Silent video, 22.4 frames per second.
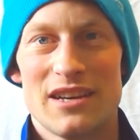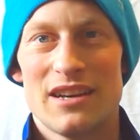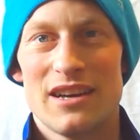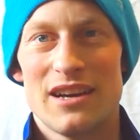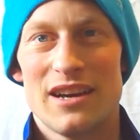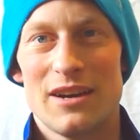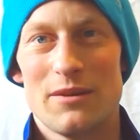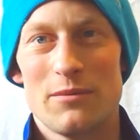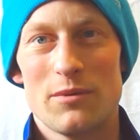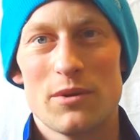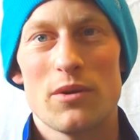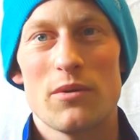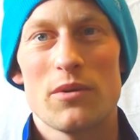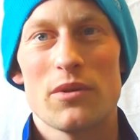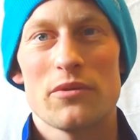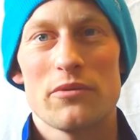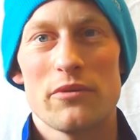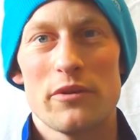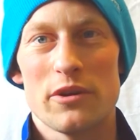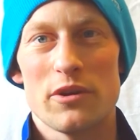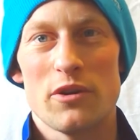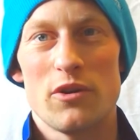We'll go
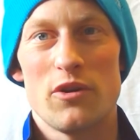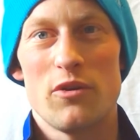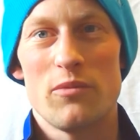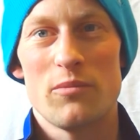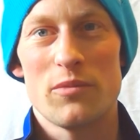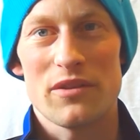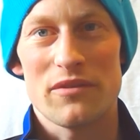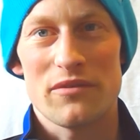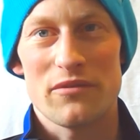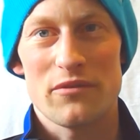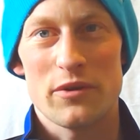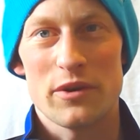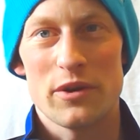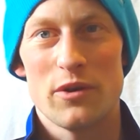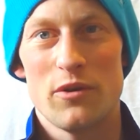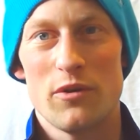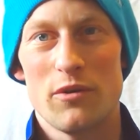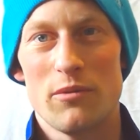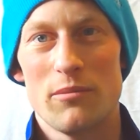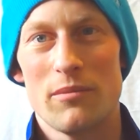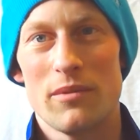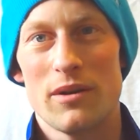through your home with a free
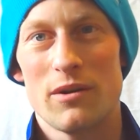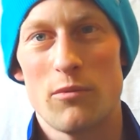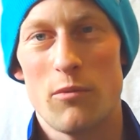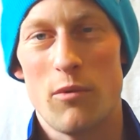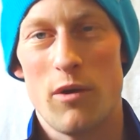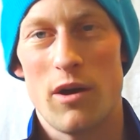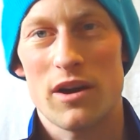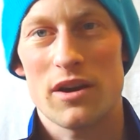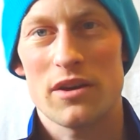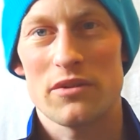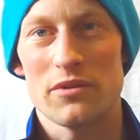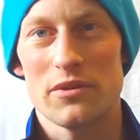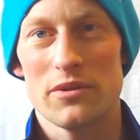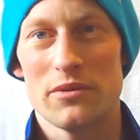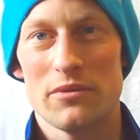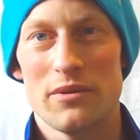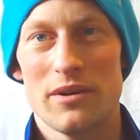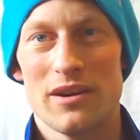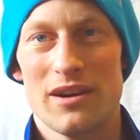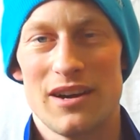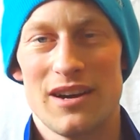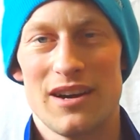home
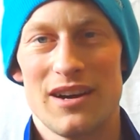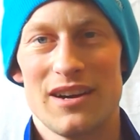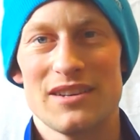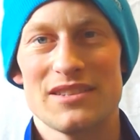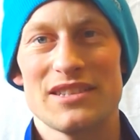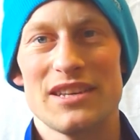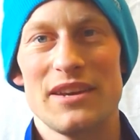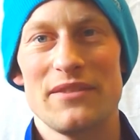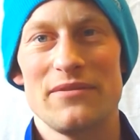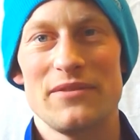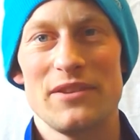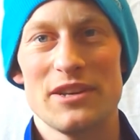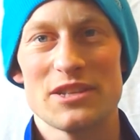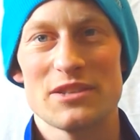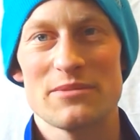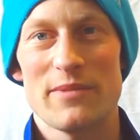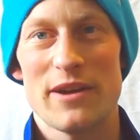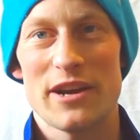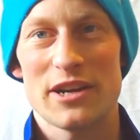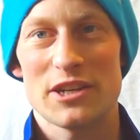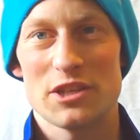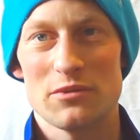walkthrough, safety
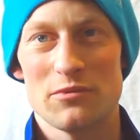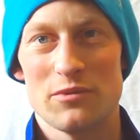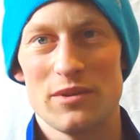inspection.